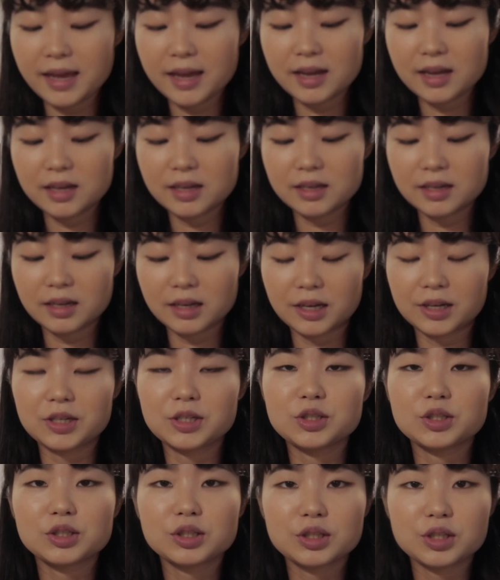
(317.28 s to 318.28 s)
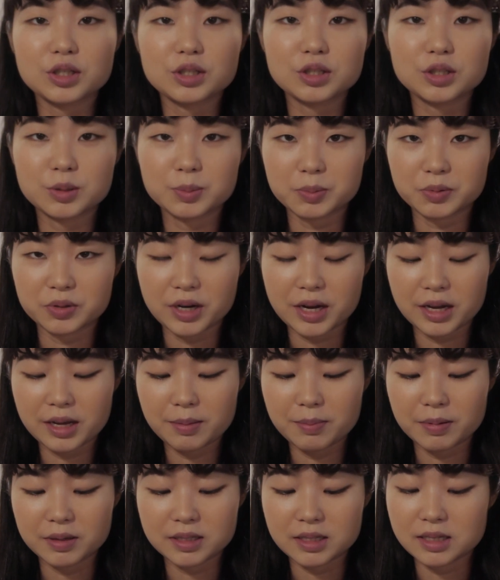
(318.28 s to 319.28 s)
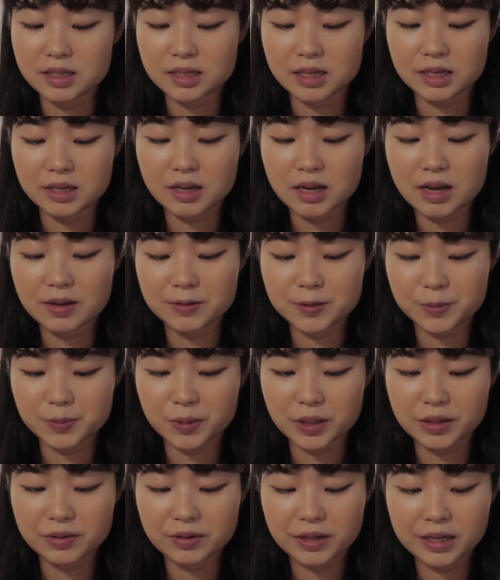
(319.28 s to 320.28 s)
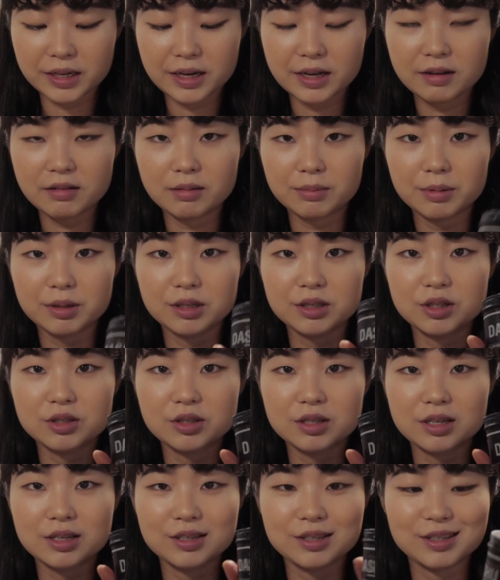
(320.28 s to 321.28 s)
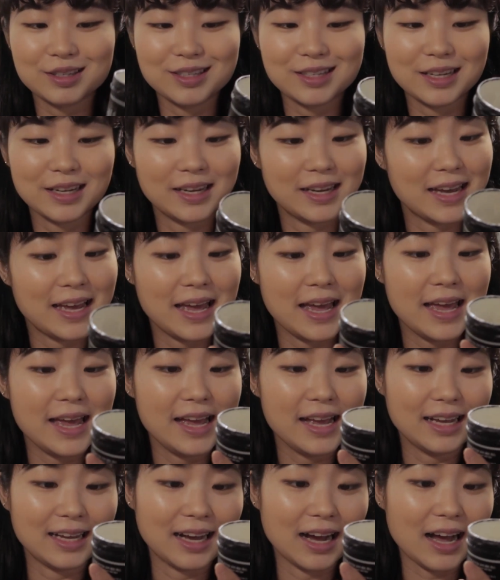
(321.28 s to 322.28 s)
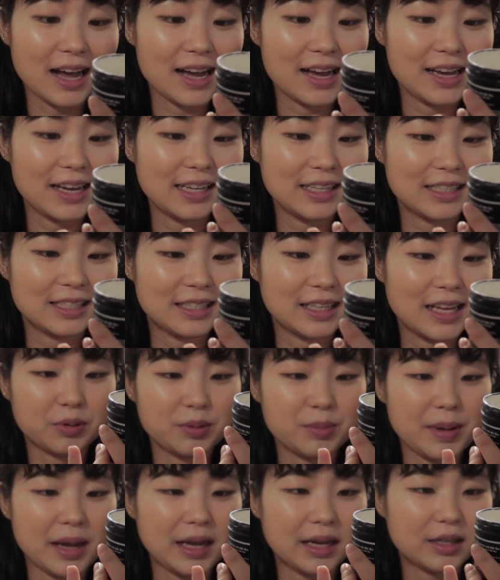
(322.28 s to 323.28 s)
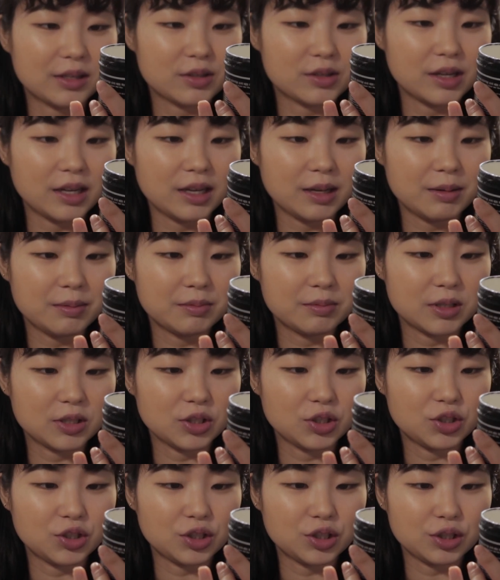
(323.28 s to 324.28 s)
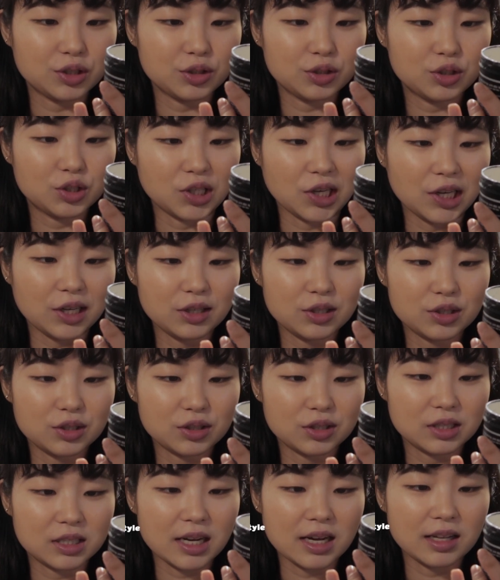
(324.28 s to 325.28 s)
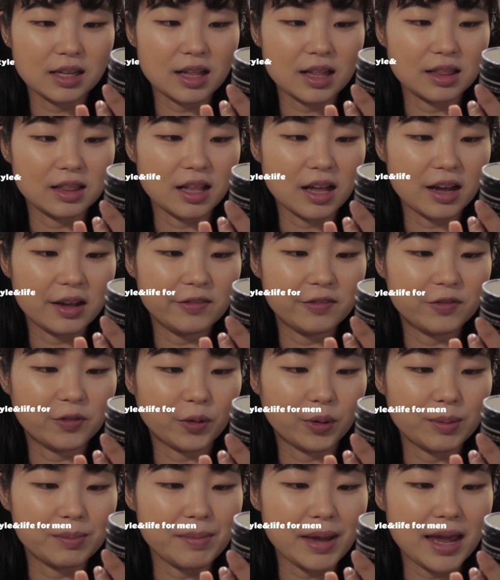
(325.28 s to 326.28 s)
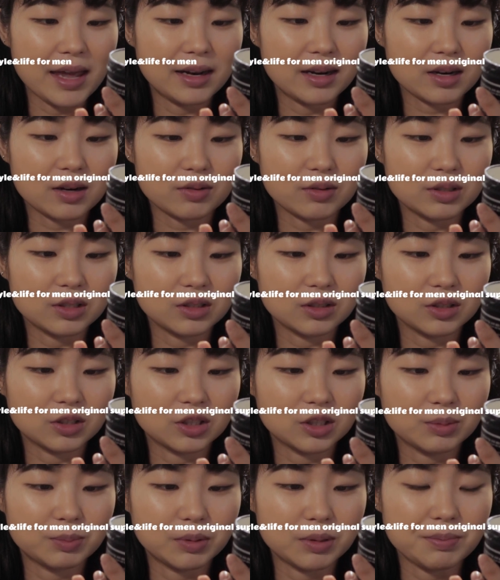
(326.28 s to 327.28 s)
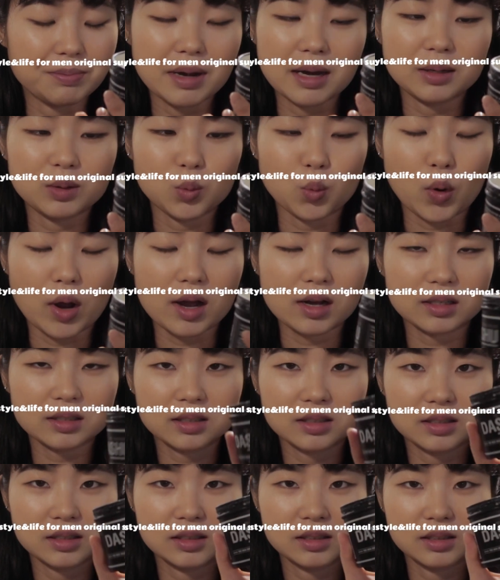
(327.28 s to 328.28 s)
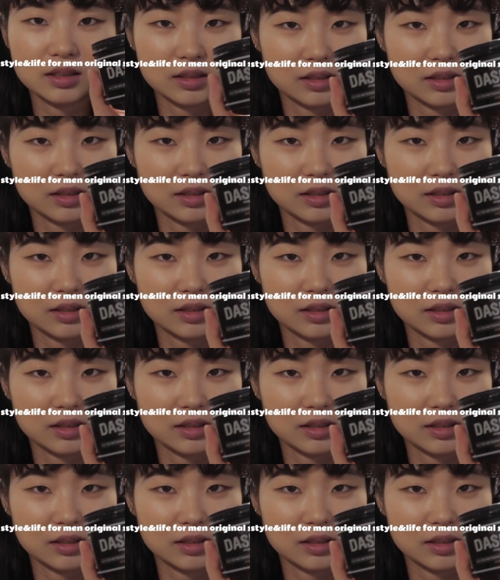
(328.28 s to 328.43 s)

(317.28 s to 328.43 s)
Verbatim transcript: And I usually use spray, but since I don't have spray right now, I'm gonna use his Guys Promade Cream, the Shoe Changer Style and Life for Men Original Super Matte Wax.